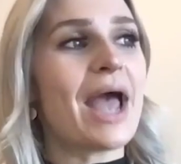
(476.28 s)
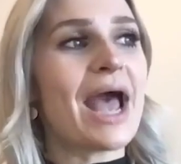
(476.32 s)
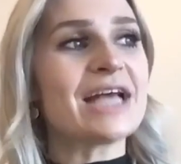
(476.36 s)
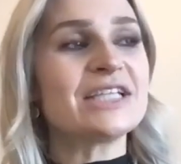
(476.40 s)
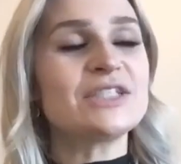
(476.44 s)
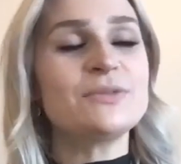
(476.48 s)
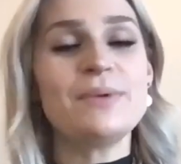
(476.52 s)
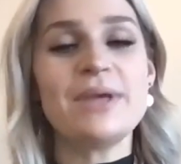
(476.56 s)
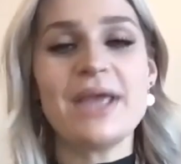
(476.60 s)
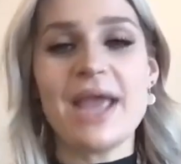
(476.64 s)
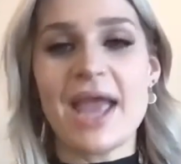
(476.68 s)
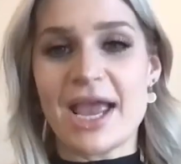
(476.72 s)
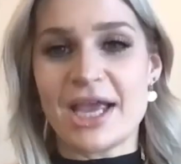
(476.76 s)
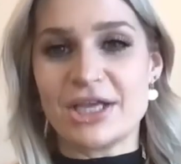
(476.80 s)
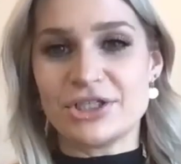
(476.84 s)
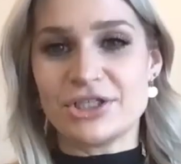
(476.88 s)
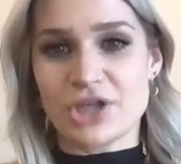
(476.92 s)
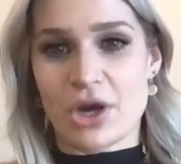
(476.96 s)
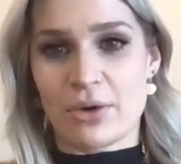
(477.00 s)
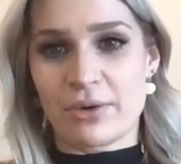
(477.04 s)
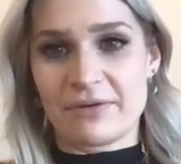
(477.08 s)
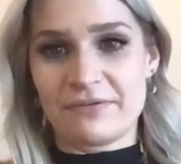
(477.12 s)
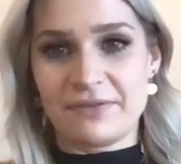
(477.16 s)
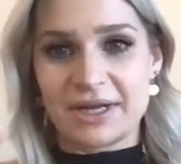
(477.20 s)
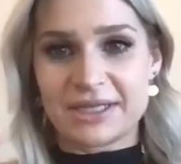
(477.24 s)
as we age,
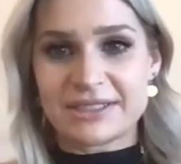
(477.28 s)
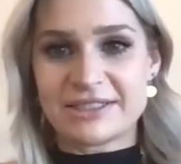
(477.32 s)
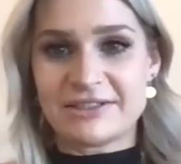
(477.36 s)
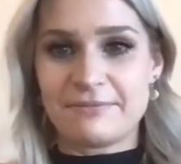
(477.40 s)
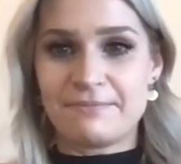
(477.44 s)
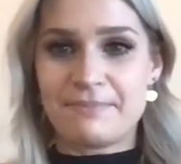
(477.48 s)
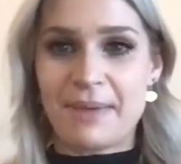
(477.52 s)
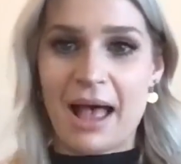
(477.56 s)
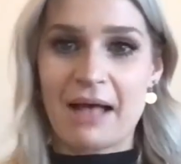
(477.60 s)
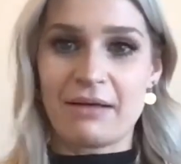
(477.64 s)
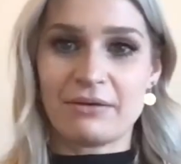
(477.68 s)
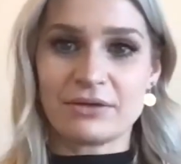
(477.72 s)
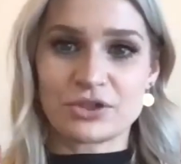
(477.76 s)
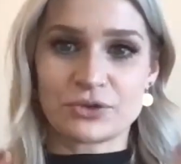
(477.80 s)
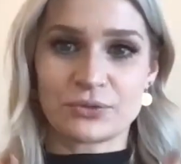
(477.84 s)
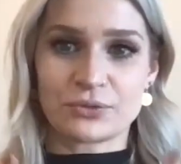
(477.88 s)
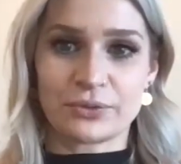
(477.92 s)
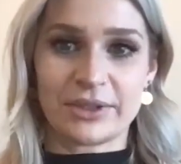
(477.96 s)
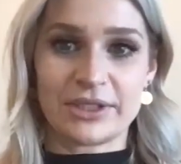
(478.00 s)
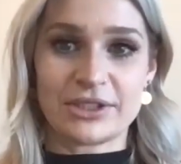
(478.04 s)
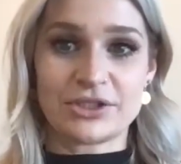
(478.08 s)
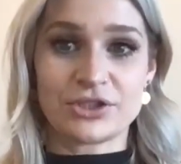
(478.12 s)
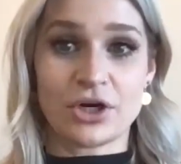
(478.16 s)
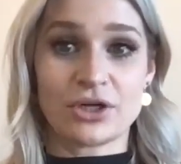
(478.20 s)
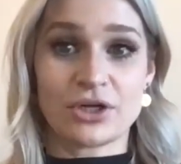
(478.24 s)
our reflexive balance
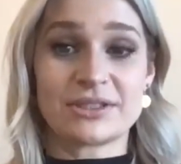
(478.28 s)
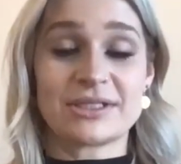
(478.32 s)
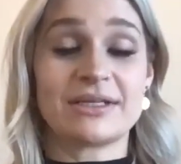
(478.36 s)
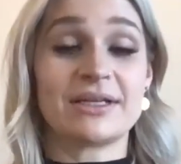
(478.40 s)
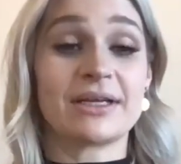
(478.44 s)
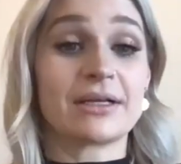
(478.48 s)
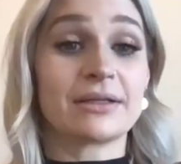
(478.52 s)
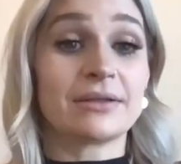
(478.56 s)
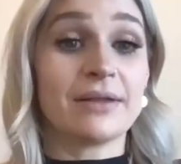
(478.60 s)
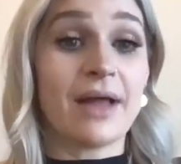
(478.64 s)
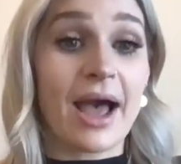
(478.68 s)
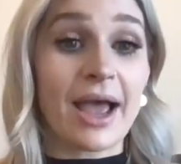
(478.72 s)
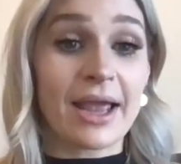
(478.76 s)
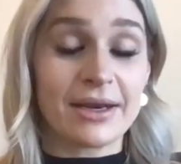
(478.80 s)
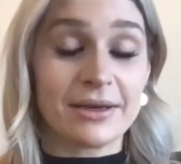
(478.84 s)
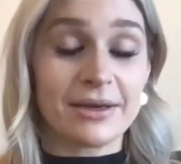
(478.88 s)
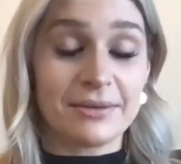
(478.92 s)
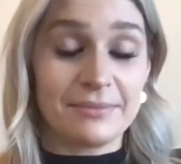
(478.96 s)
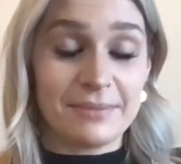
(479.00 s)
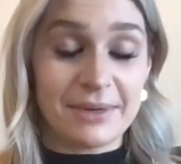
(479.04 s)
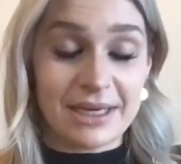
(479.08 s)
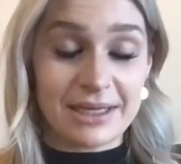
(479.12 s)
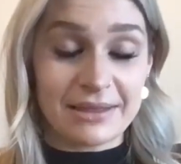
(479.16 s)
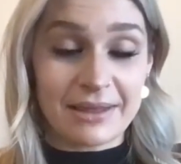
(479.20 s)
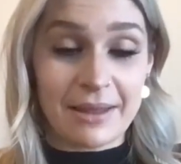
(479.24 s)
really starts to
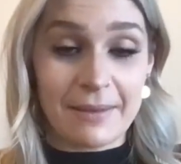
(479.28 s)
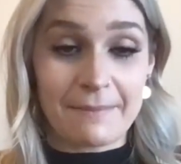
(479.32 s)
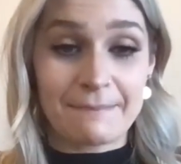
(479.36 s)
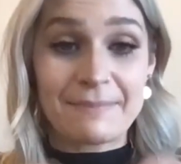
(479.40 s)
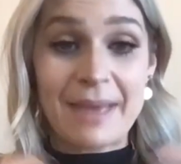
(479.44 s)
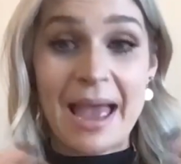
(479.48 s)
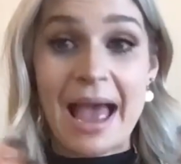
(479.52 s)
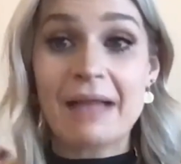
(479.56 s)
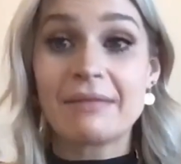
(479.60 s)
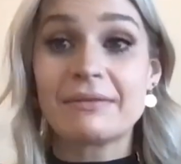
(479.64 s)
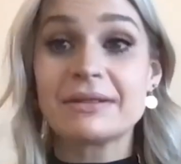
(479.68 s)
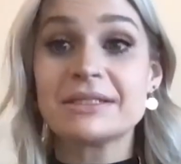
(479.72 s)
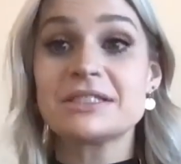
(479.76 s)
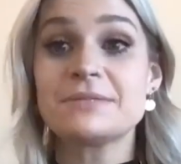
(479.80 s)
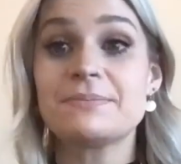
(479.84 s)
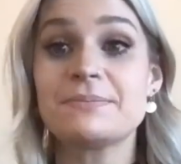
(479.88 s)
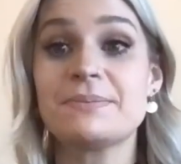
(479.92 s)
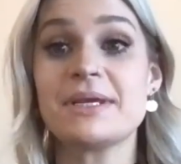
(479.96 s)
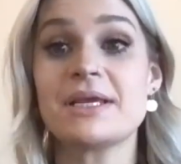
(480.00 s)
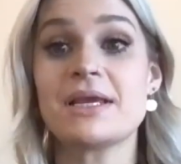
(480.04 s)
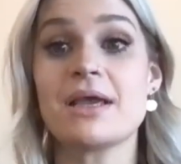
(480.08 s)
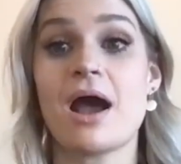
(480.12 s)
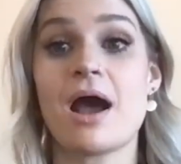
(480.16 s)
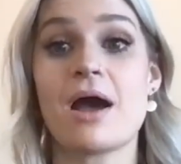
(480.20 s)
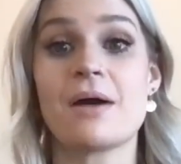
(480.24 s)
decline, meaning that balance
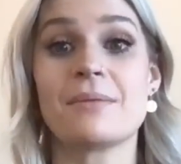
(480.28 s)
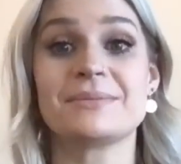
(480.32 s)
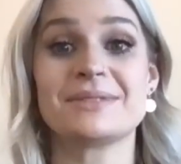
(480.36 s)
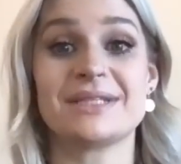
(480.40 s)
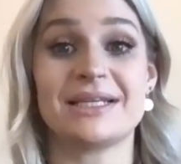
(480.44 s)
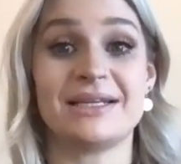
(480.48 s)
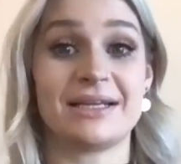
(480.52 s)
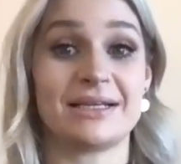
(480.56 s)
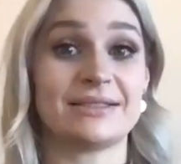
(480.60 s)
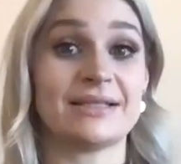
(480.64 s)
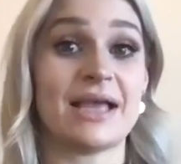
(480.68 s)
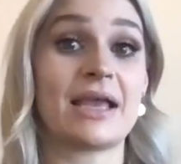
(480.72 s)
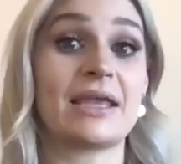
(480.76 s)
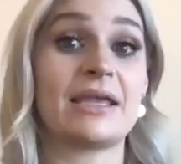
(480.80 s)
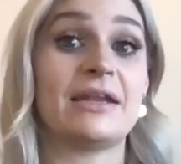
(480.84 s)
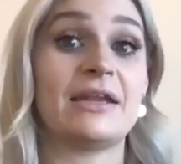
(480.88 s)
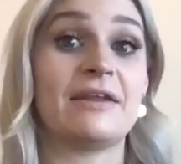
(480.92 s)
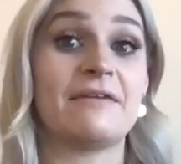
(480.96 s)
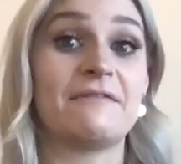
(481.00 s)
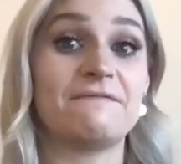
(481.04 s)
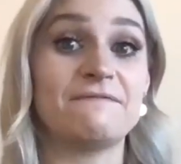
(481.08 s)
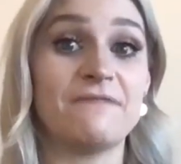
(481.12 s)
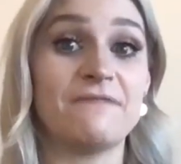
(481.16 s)
becomes an executive